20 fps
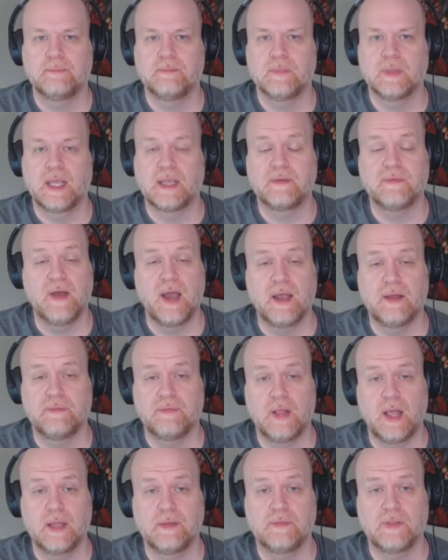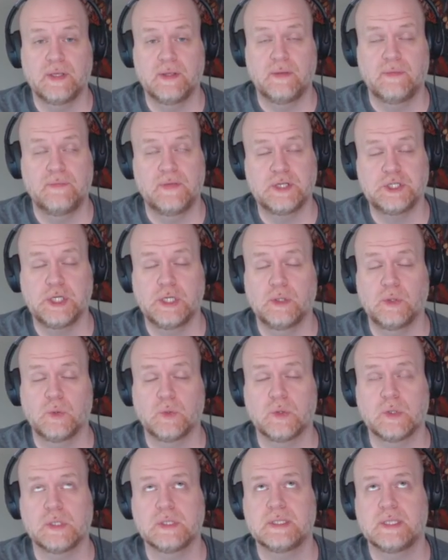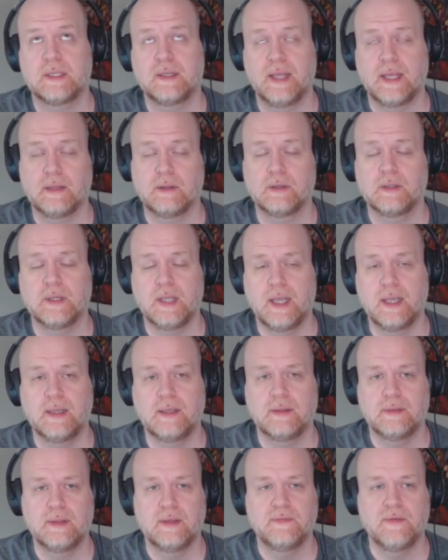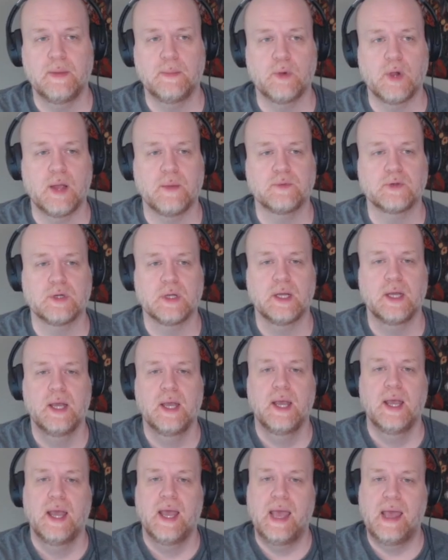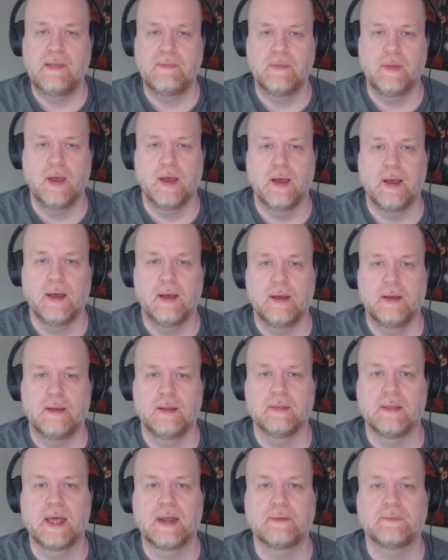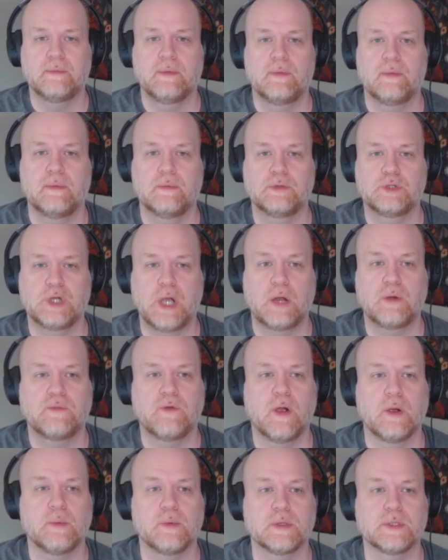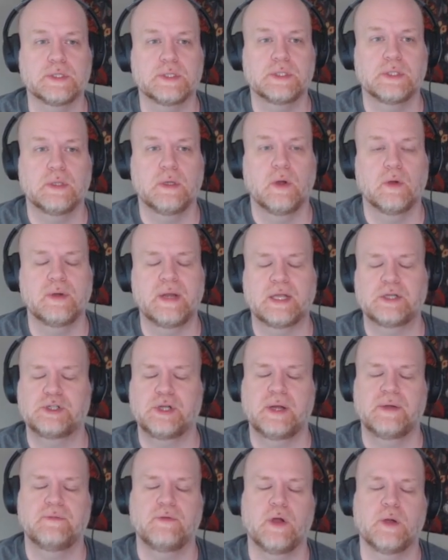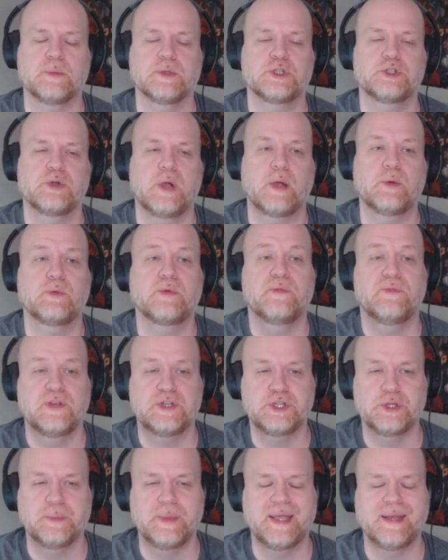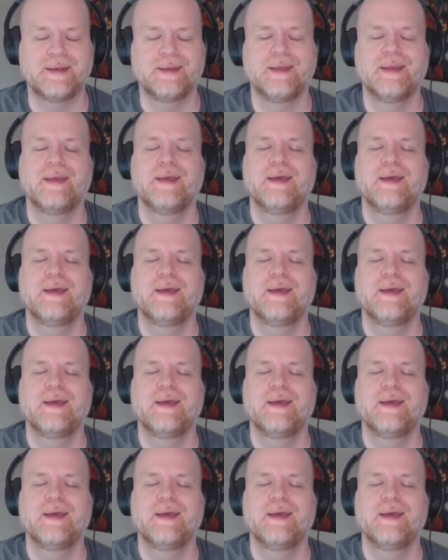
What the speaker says: like fly fishing lures that look like the Ephemeroptera. And a lot of trout farmers, or not trout farmers, trout fishermen